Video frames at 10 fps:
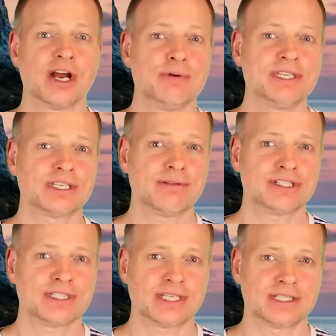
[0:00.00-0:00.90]
These
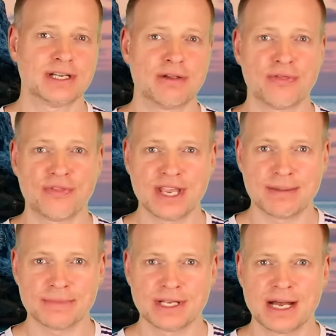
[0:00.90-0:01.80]
questions are still
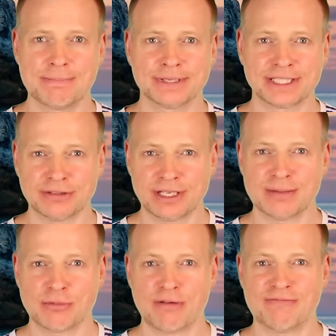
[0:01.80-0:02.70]
themed, but are not
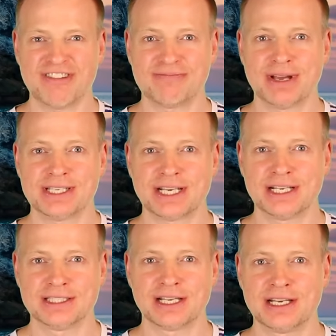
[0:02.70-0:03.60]
anymore
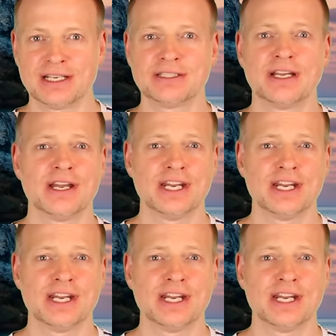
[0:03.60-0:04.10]
mathematically interlinked,